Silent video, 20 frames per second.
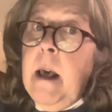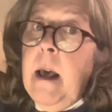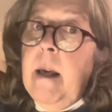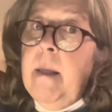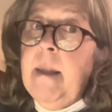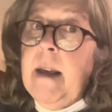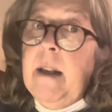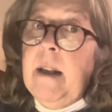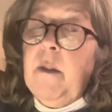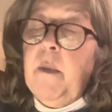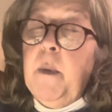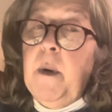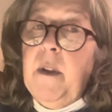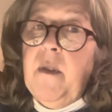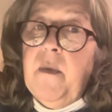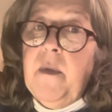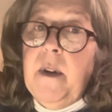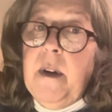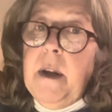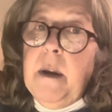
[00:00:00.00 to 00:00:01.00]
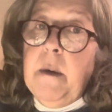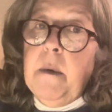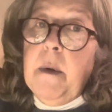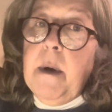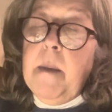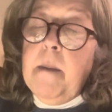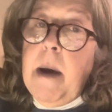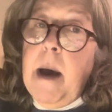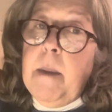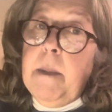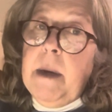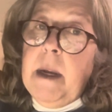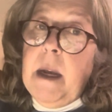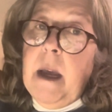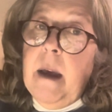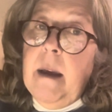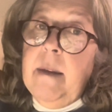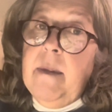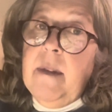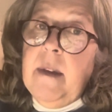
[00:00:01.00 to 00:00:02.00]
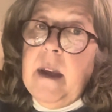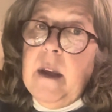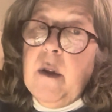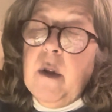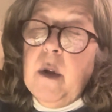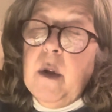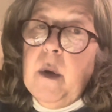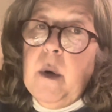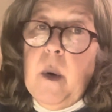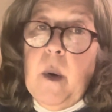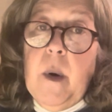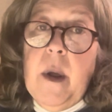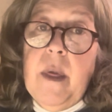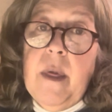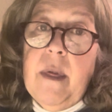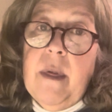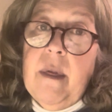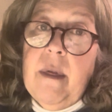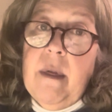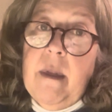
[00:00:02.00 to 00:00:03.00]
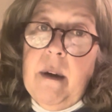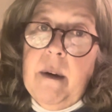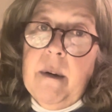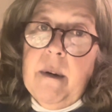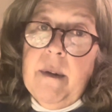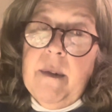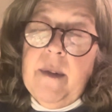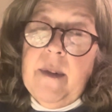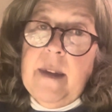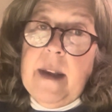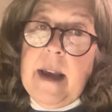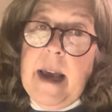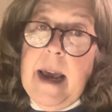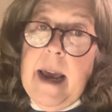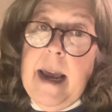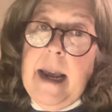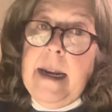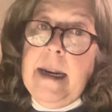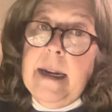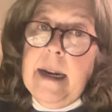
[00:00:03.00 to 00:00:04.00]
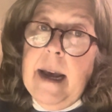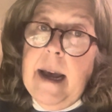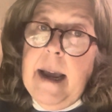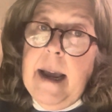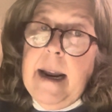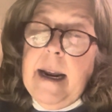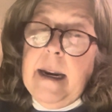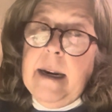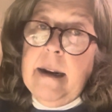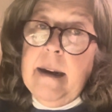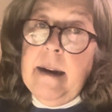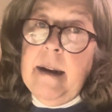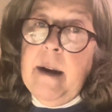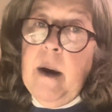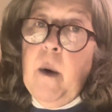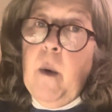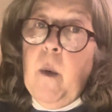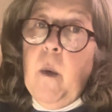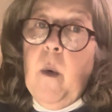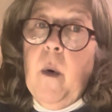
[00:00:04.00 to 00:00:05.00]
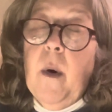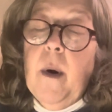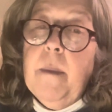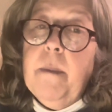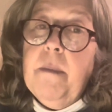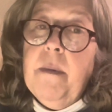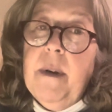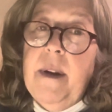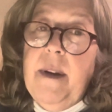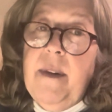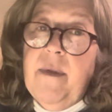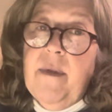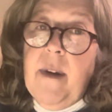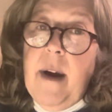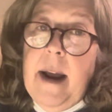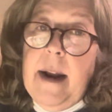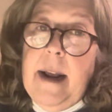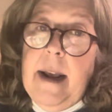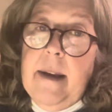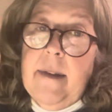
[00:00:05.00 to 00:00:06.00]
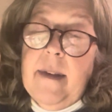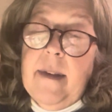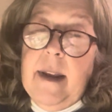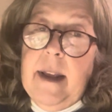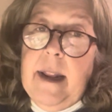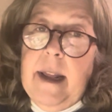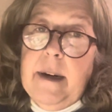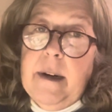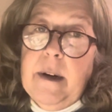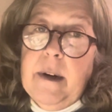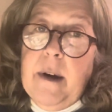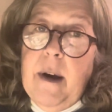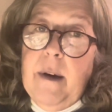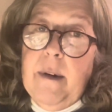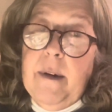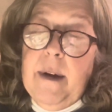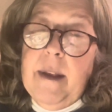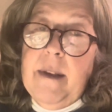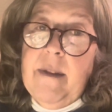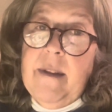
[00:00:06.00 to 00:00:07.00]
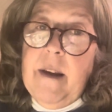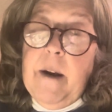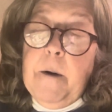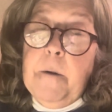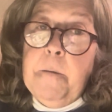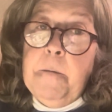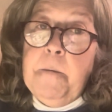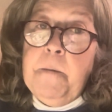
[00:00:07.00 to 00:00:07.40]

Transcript: that's what's for dinner in Mama Khan's kitchen on Thursday night, or pre-Friday as I like to call it. So